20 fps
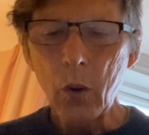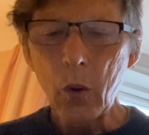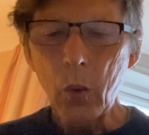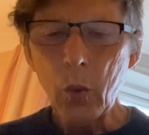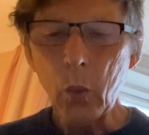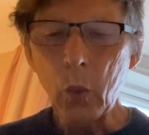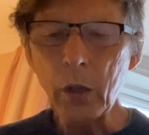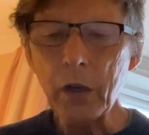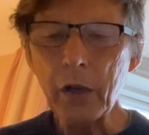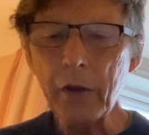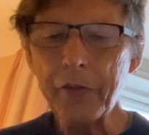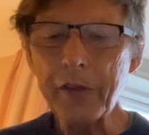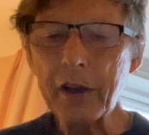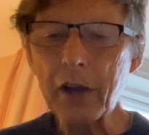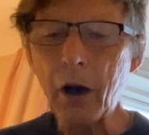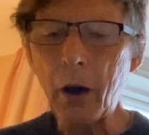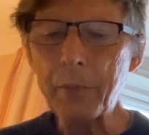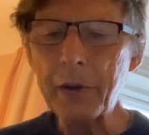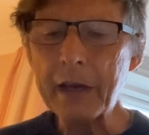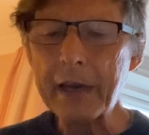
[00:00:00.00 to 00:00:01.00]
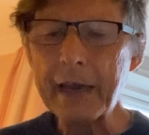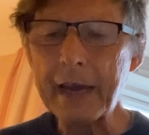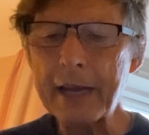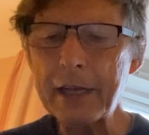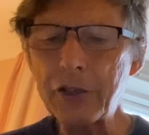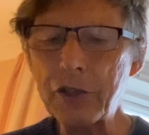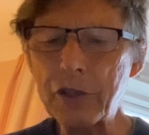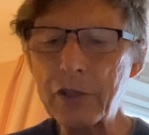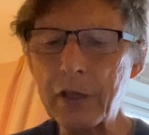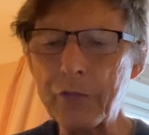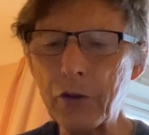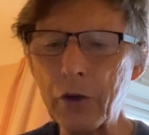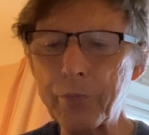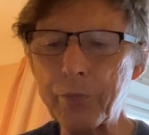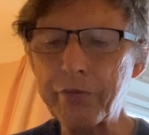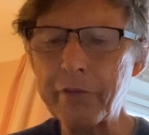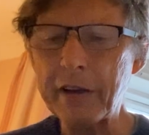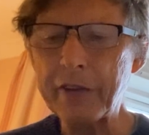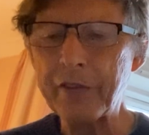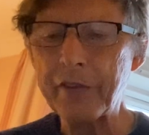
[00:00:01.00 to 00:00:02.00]
One of the complications of your
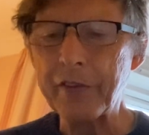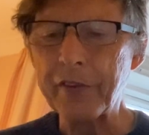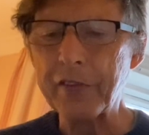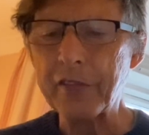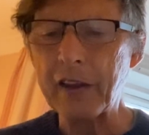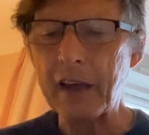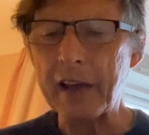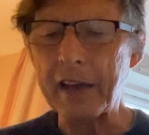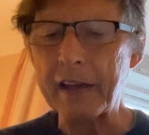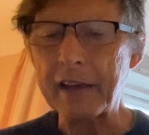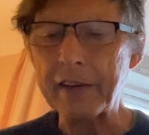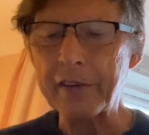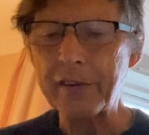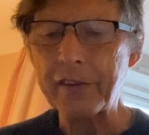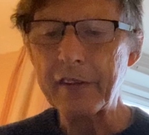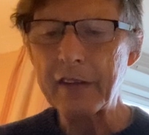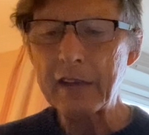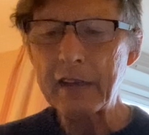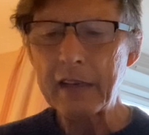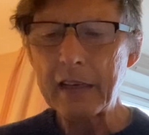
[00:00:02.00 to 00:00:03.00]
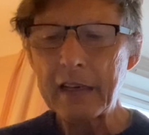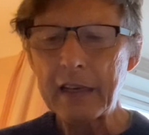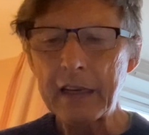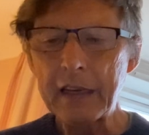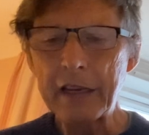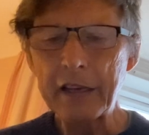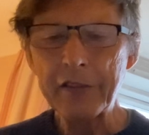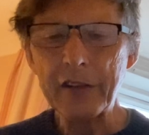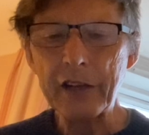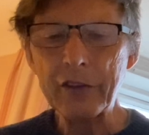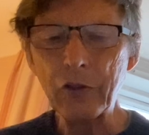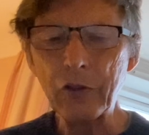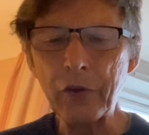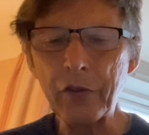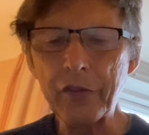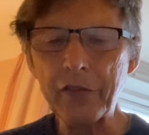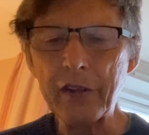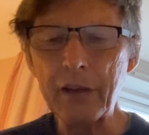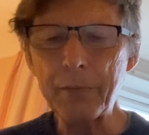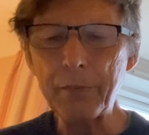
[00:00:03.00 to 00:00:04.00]
present state is that you
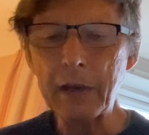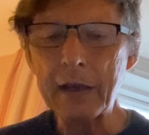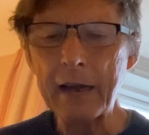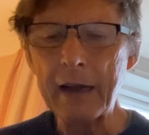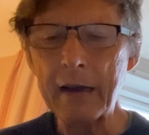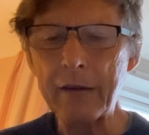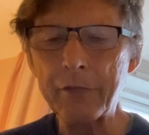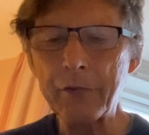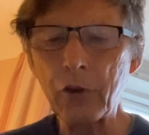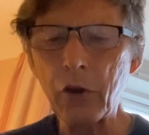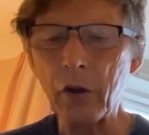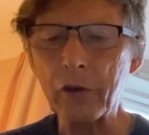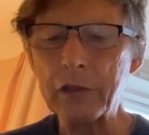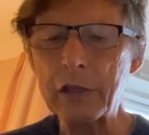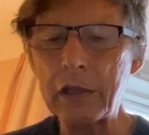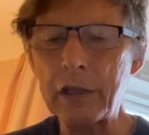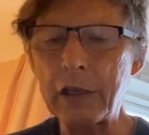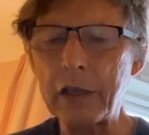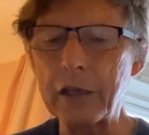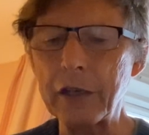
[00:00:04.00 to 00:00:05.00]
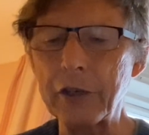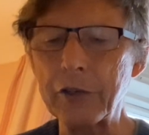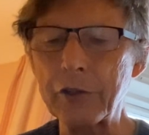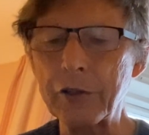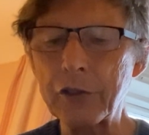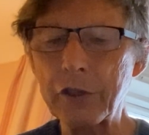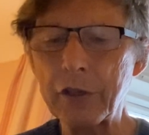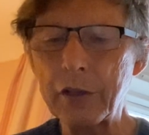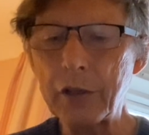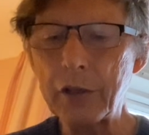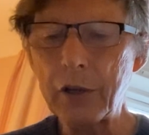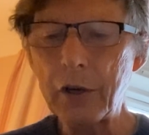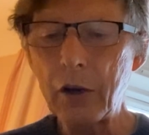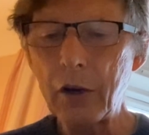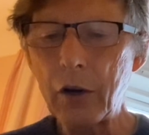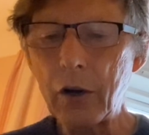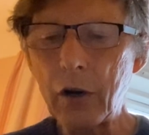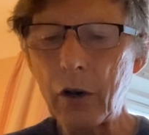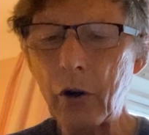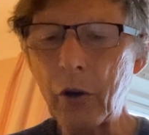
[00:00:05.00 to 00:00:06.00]
simply have not learned
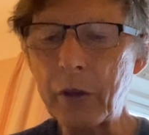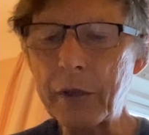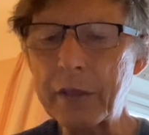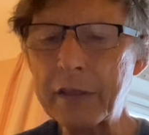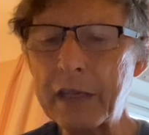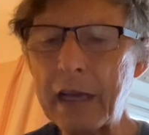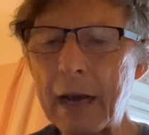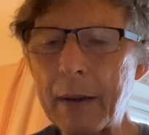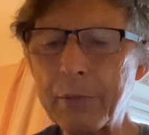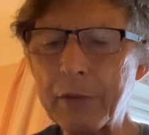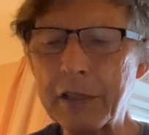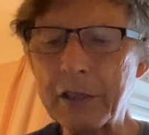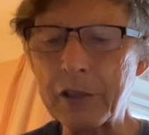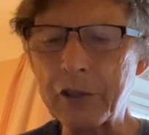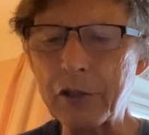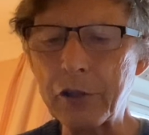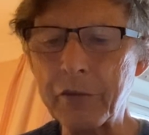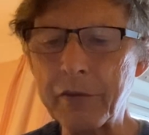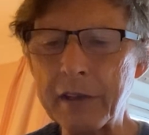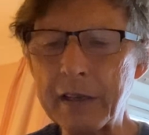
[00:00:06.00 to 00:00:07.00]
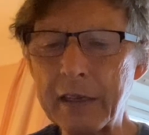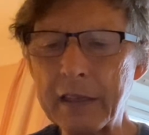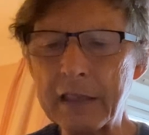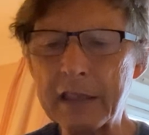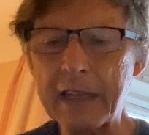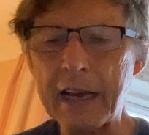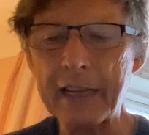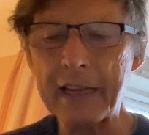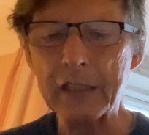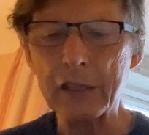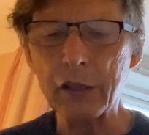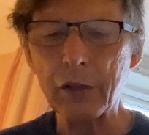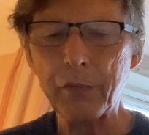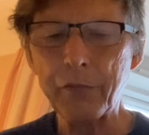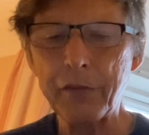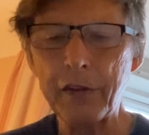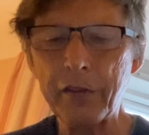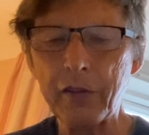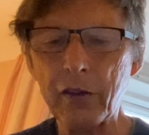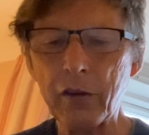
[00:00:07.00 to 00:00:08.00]
or adapted to the intense
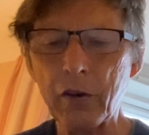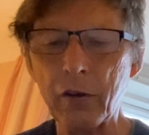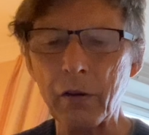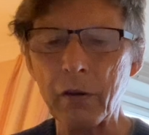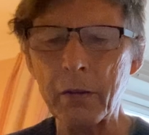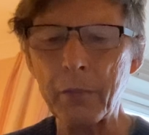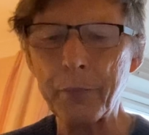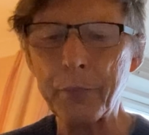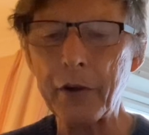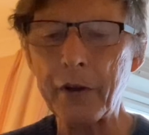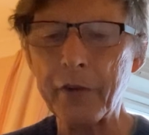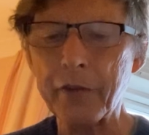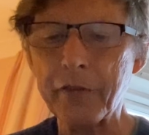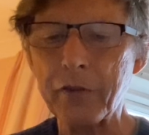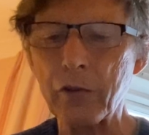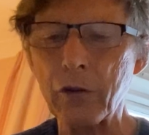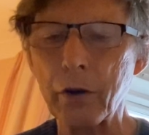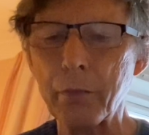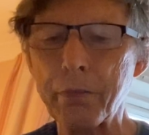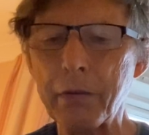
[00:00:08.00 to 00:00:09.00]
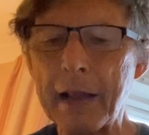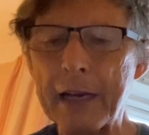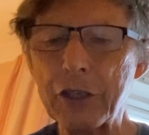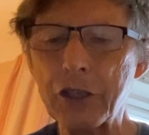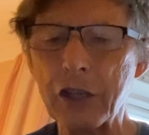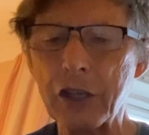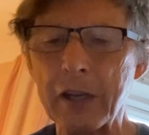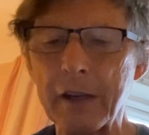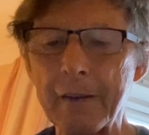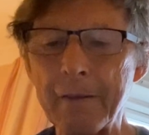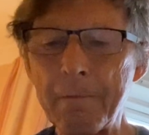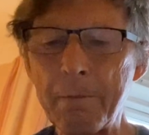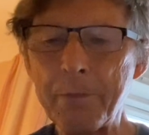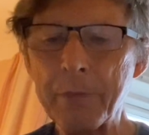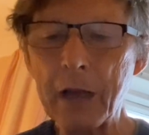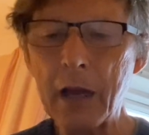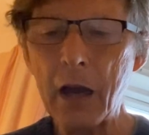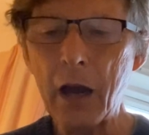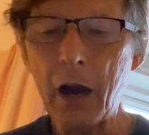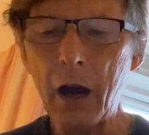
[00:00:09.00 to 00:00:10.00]
physical and personal pleasure
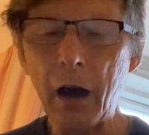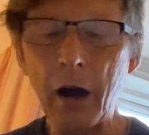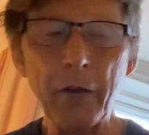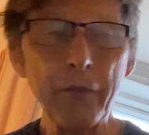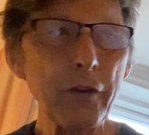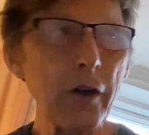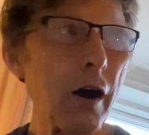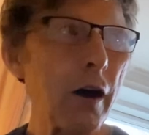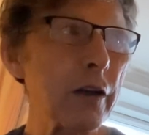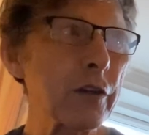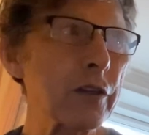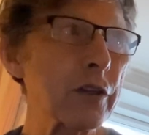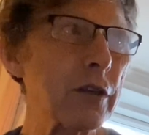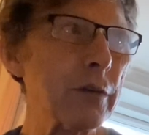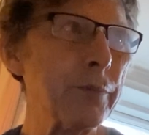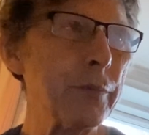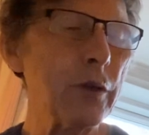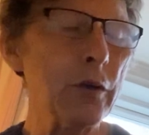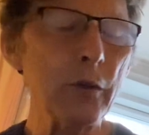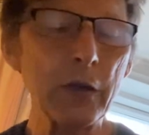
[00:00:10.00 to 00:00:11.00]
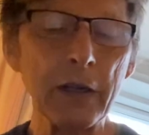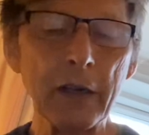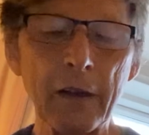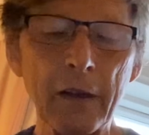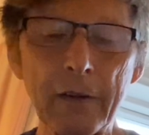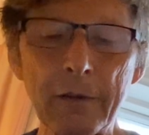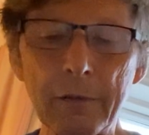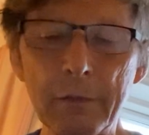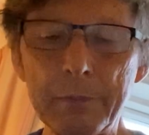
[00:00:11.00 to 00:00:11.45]
of God communion,